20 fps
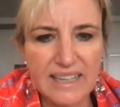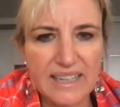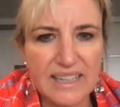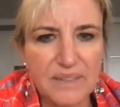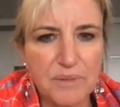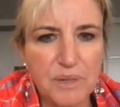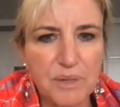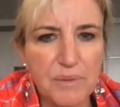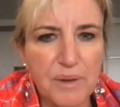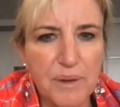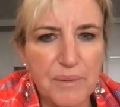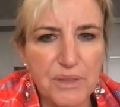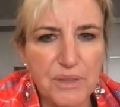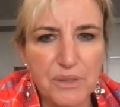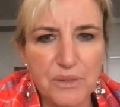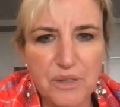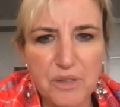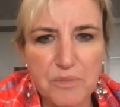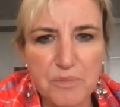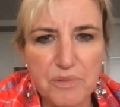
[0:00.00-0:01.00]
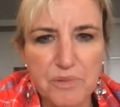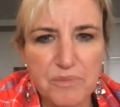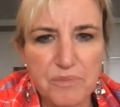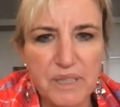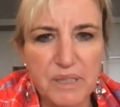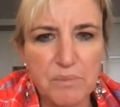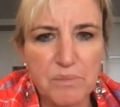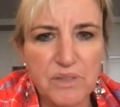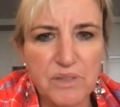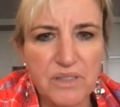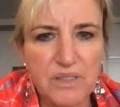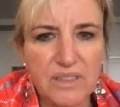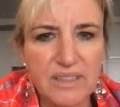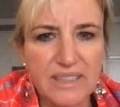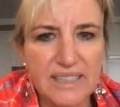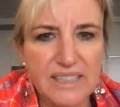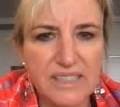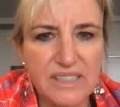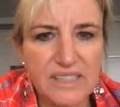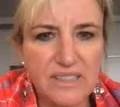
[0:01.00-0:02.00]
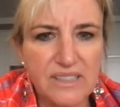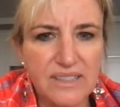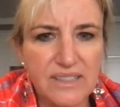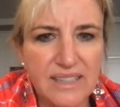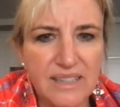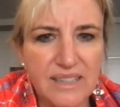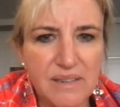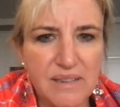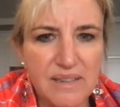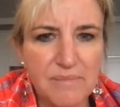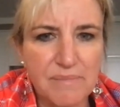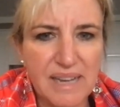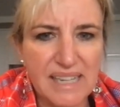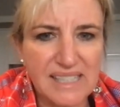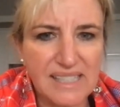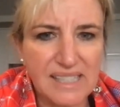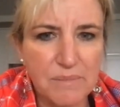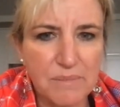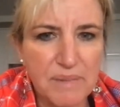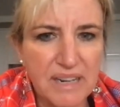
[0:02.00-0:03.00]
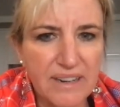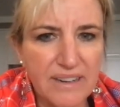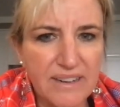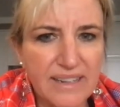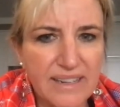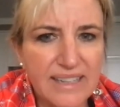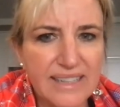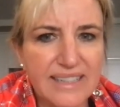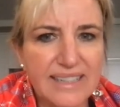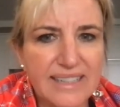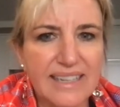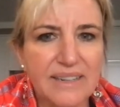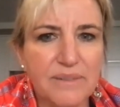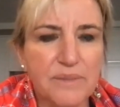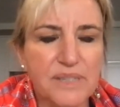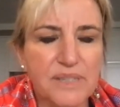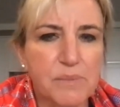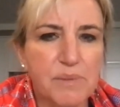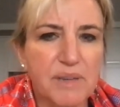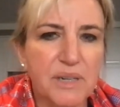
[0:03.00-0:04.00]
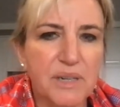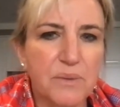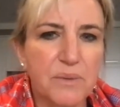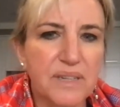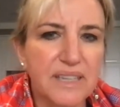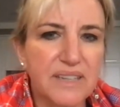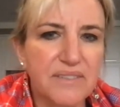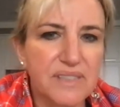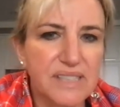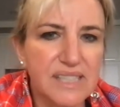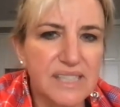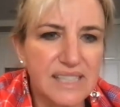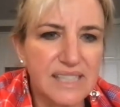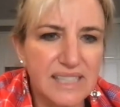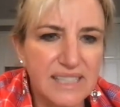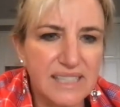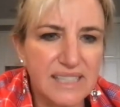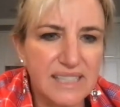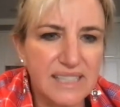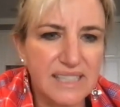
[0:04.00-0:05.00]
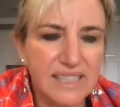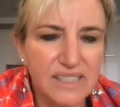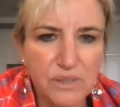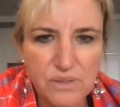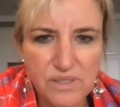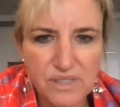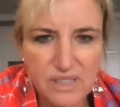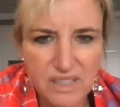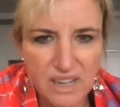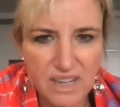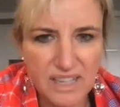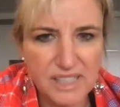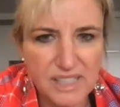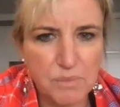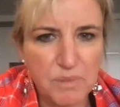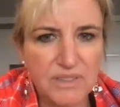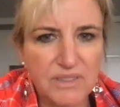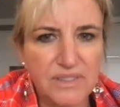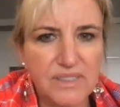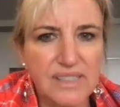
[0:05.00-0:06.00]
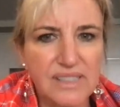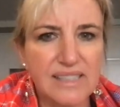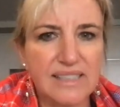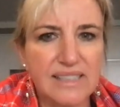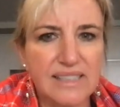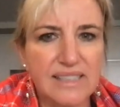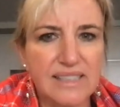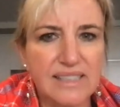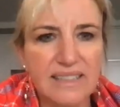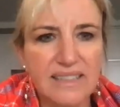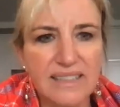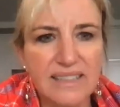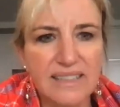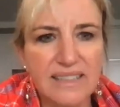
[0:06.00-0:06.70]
We went with a group of people into the Masai Mara, and we spent a week visiting schools and hospitals and